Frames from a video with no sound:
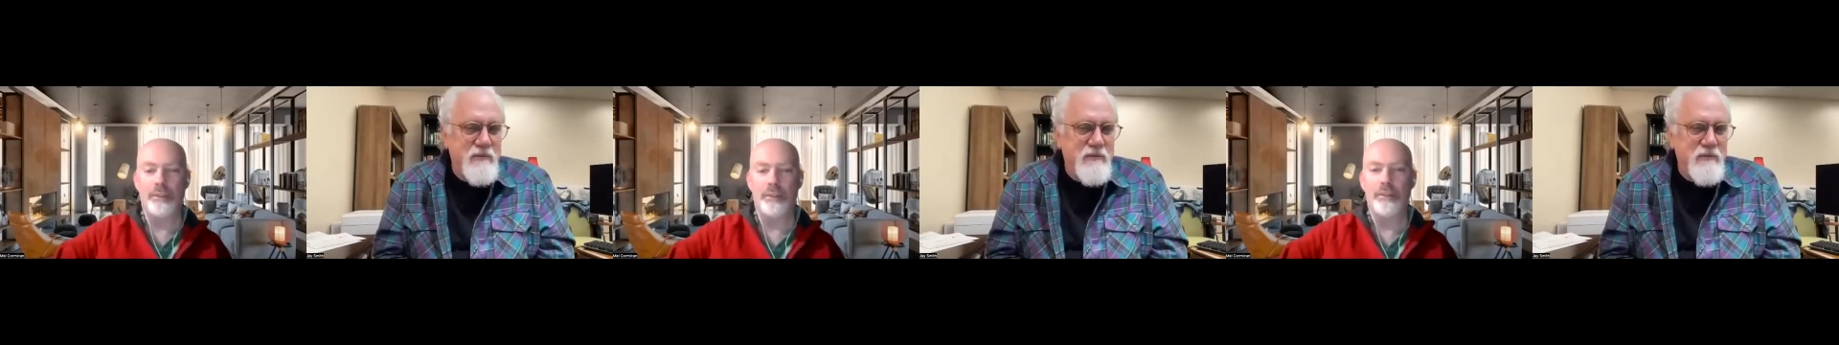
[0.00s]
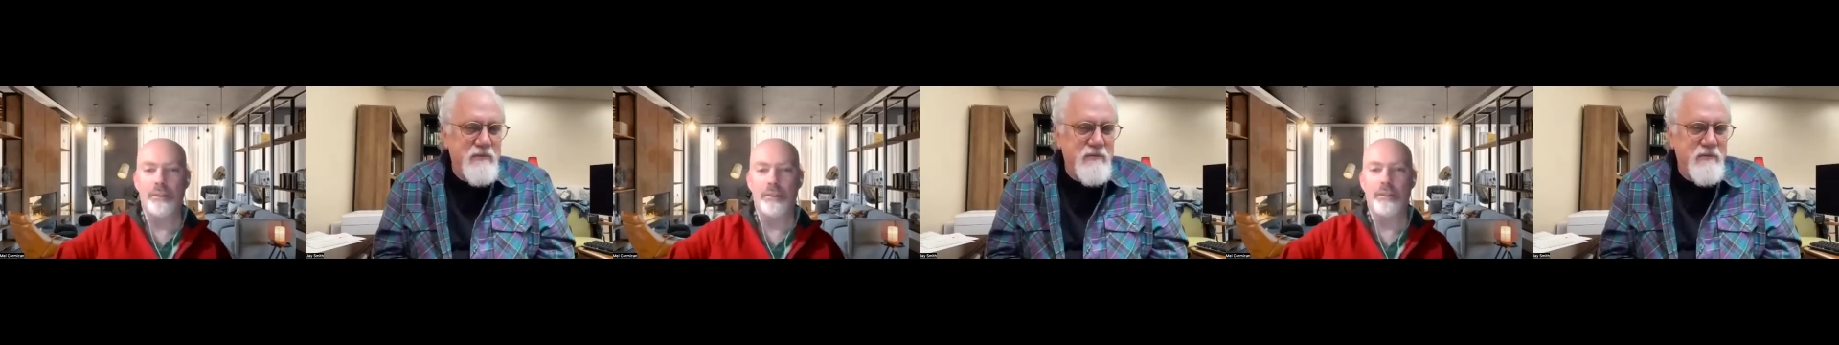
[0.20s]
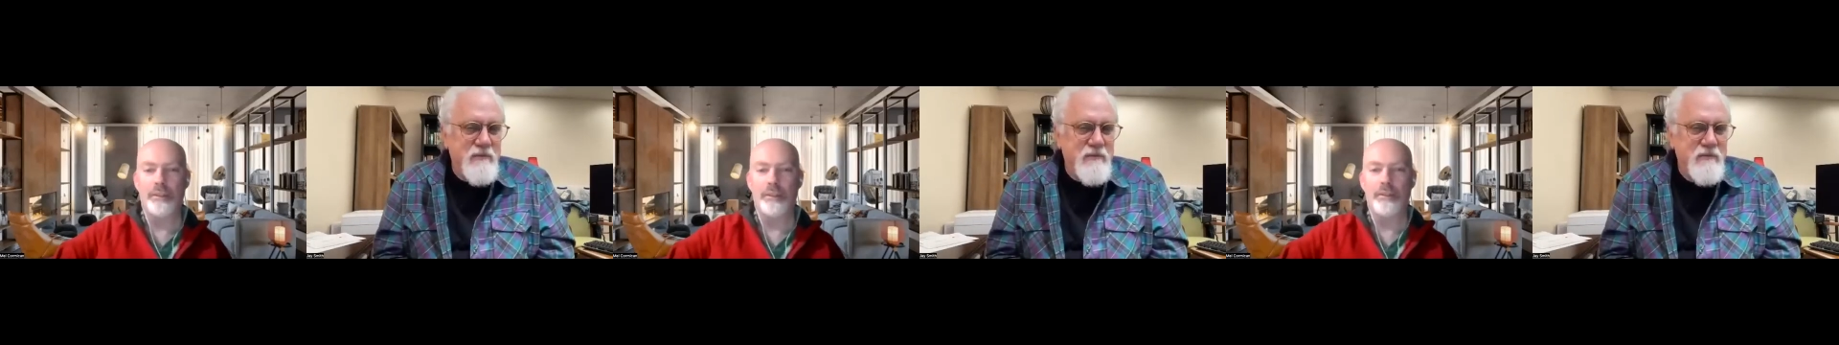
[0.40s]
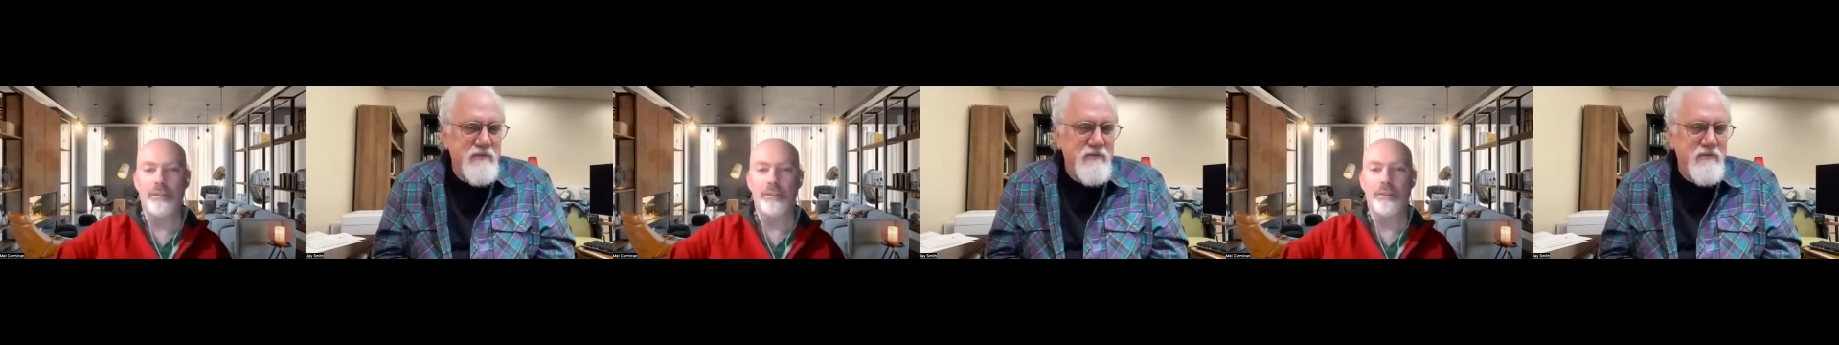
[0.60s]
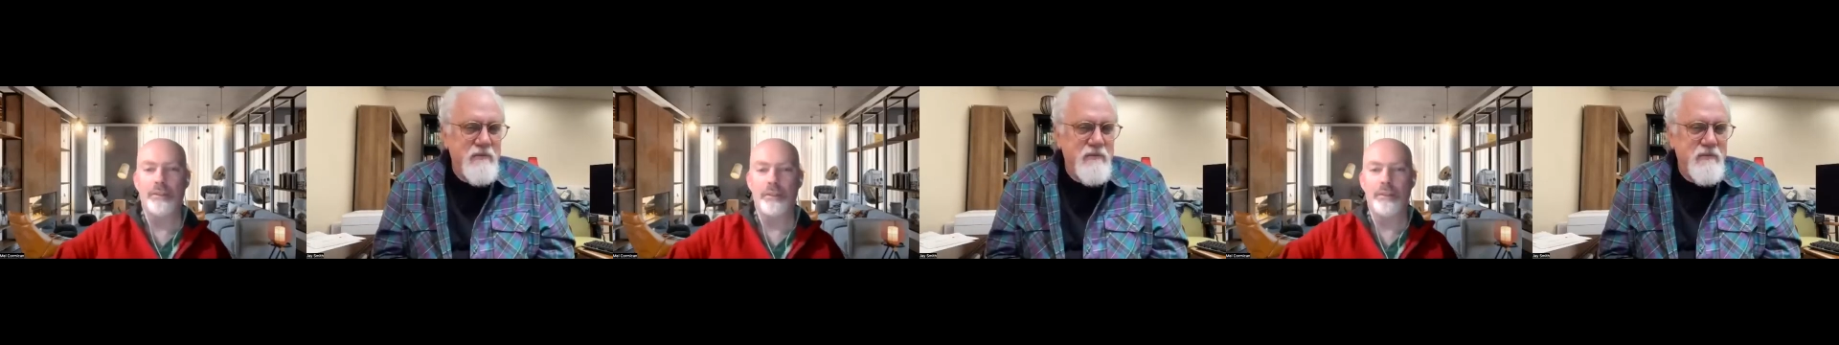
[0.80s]

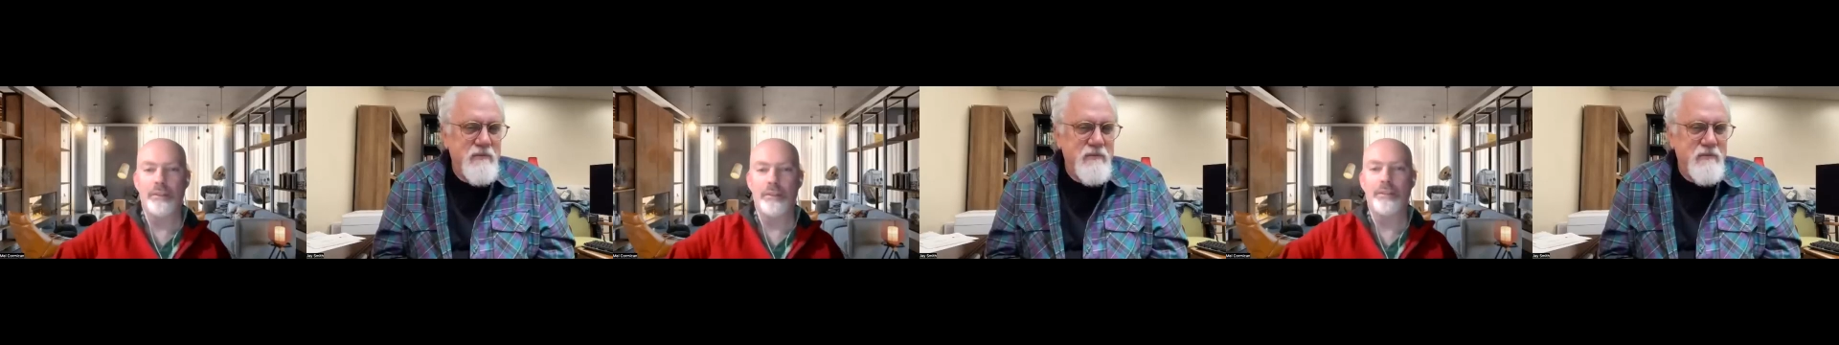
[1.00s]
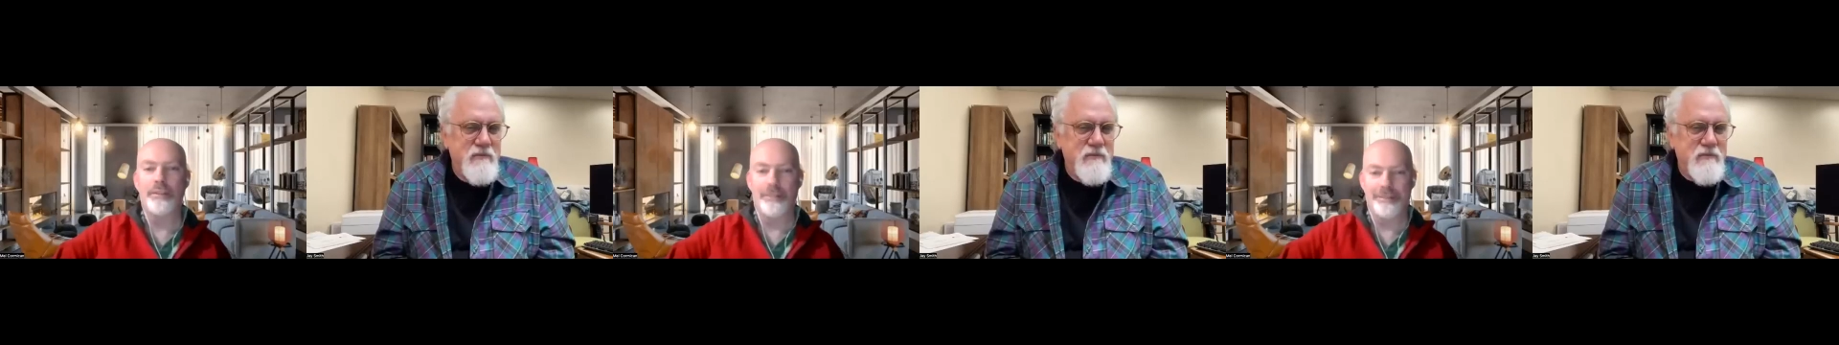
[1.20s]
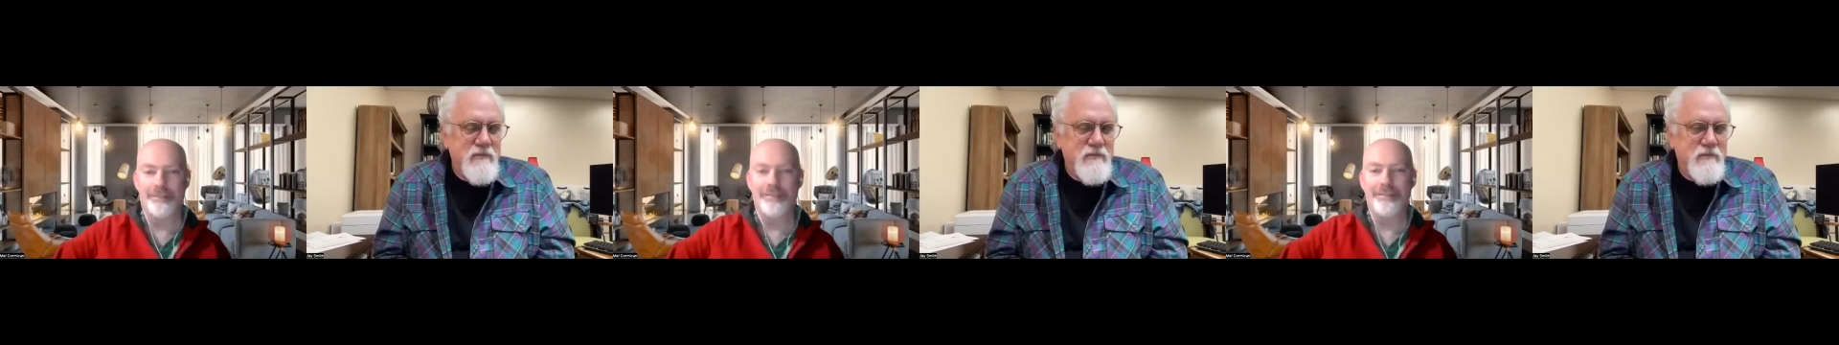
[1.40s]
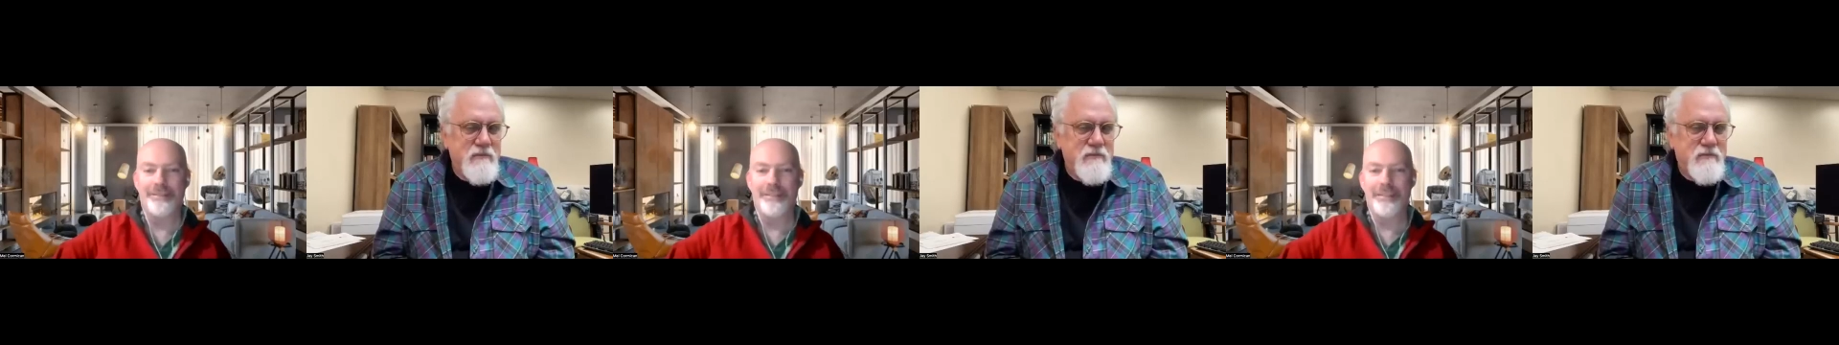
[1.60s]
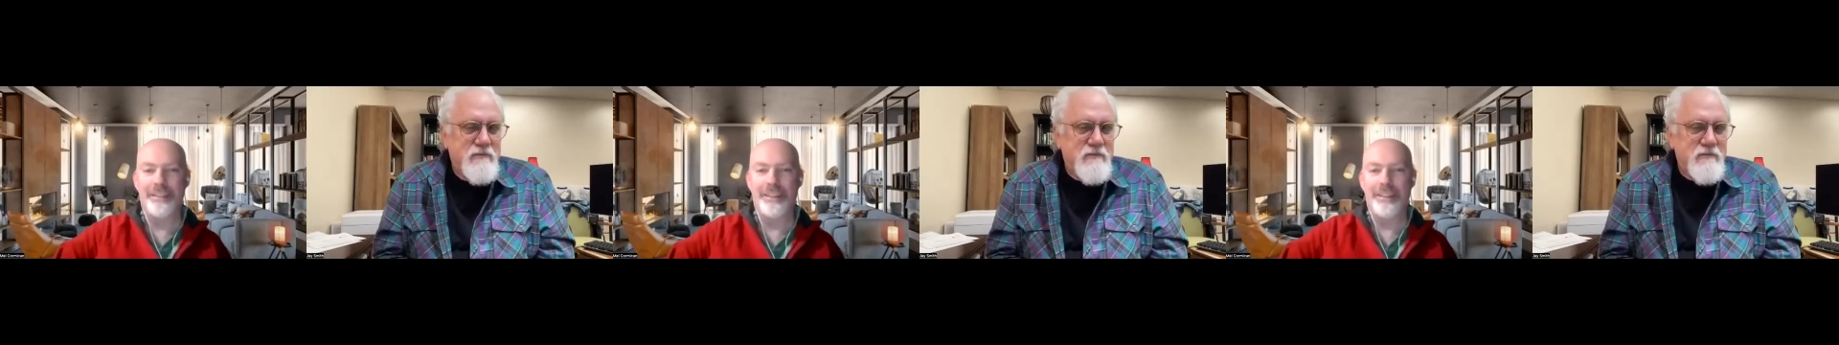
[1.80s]
(silence)